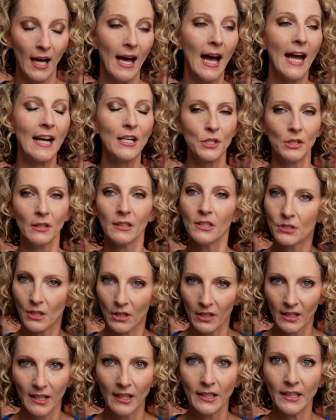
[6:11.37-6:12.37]
I actually
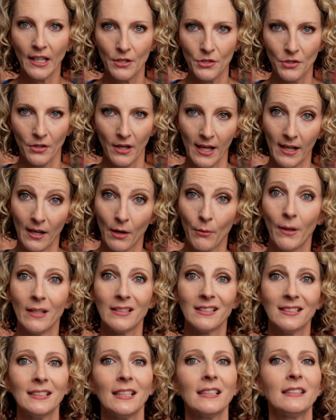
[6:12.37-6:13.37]
started it yesterday and I read
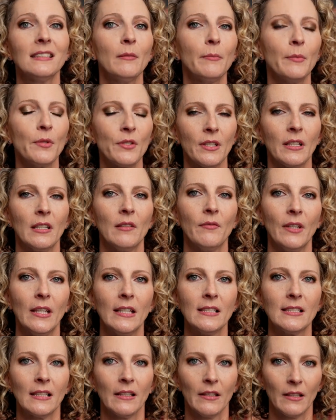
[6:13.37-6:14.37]
60% of
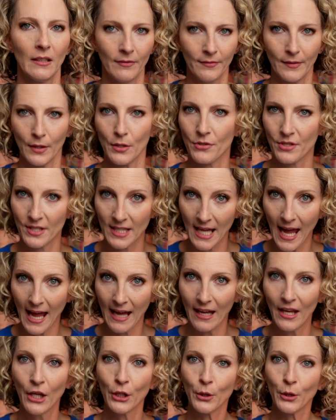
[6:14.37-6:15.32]
it the first day.